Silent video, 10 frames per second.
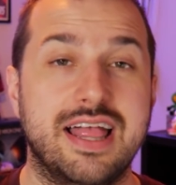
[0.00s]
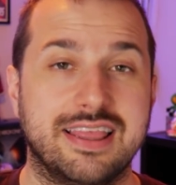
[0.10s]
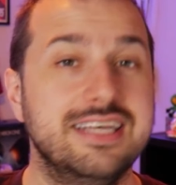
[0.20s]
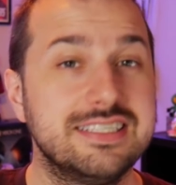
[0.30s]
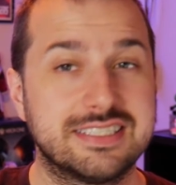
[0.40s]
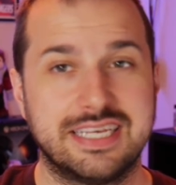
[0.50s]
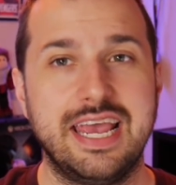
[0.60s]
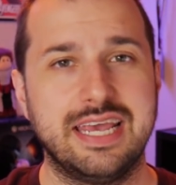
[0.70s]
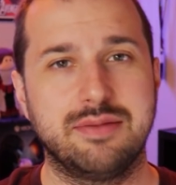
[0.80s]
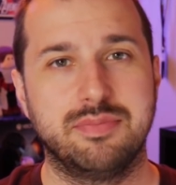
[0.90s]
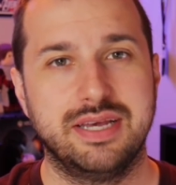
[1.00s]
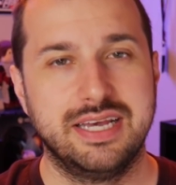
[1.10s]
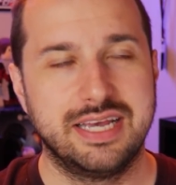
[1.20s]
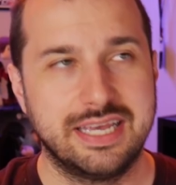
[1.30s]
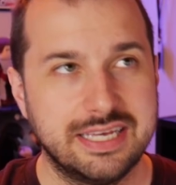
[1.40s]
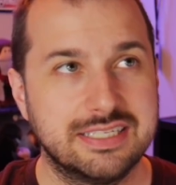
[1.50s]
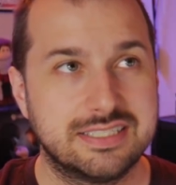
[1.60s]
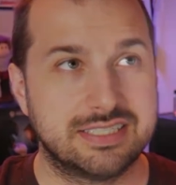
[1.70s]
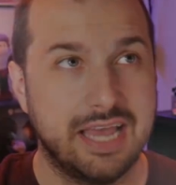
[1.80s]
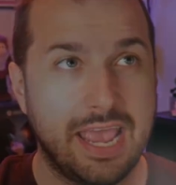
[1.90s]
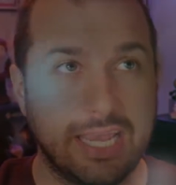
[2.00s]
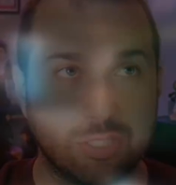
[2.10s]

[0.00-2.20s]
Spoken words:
This game is a